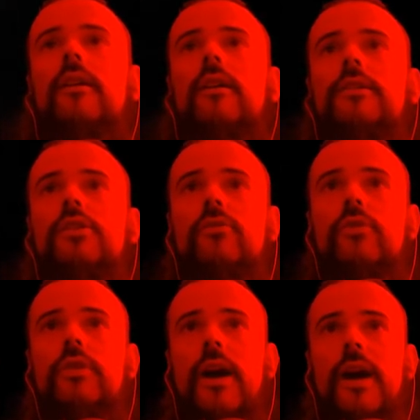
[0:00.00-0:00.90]
So
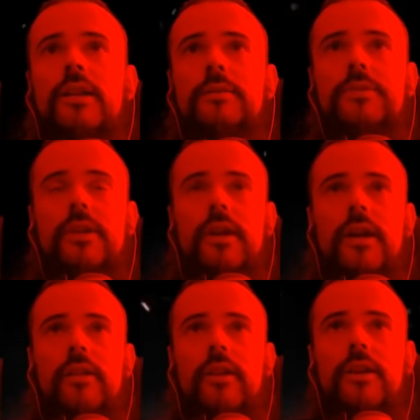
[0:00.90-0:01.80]
for the items,
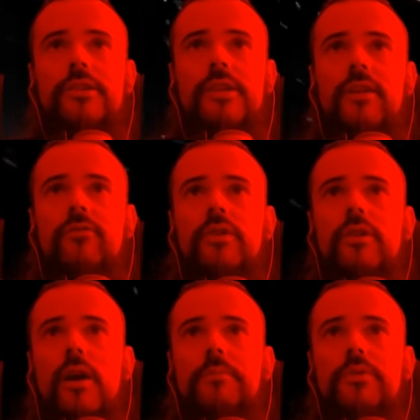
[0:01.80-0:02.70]
like I said, 3
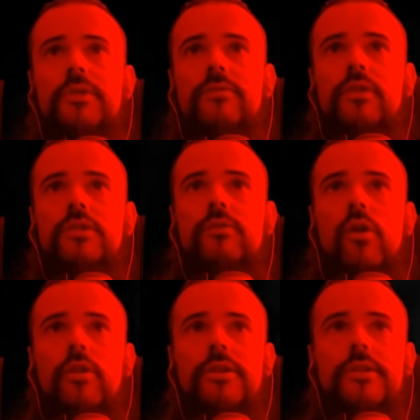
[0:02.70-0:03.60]
options. First of
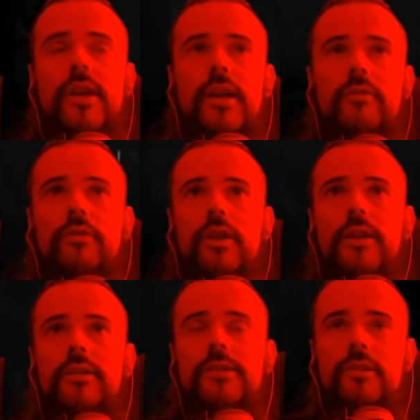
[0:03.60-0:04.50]
all, is kind of
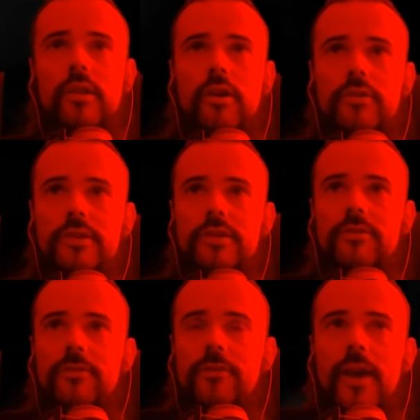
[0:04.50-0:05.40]
Lineless Glare. This is a
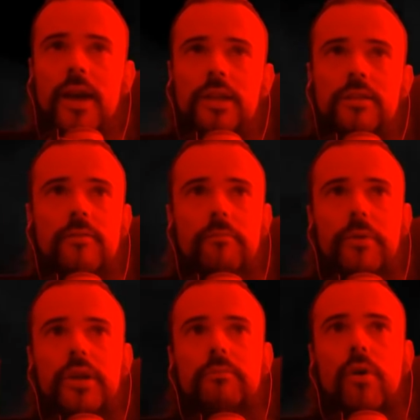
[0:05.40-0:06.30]
fat,
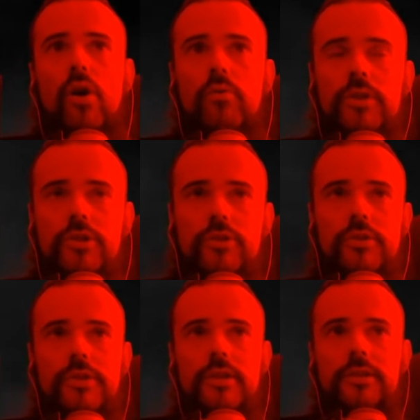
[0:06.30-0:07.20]
big bow which
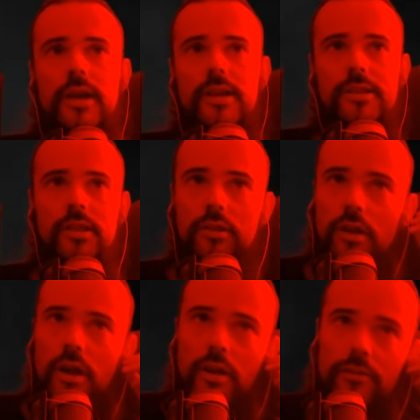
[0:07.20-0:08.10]
does a
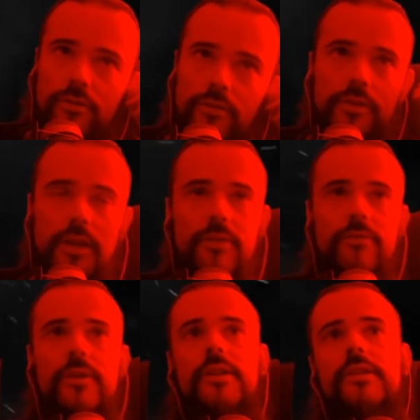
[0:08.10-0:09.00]
lot of flat
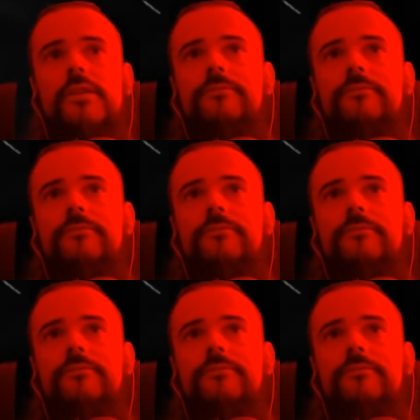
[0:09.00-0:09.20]
fizz.